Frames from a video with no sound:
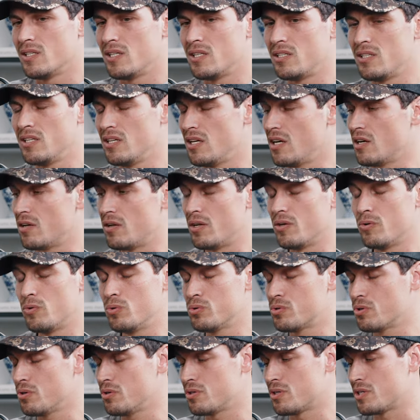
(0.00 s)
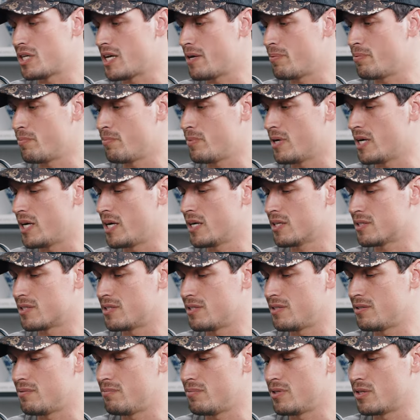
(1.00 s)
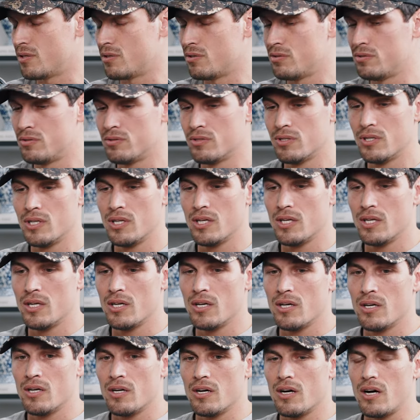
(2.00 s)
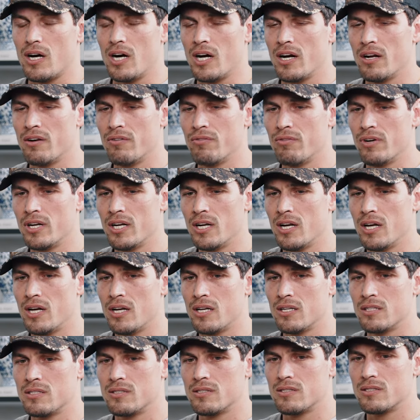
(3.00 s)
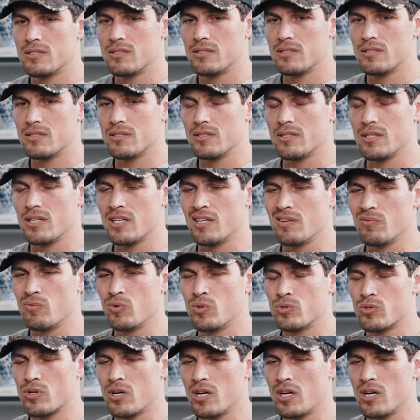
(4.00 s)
and yeah, it, it also just happened by accident because I realized it was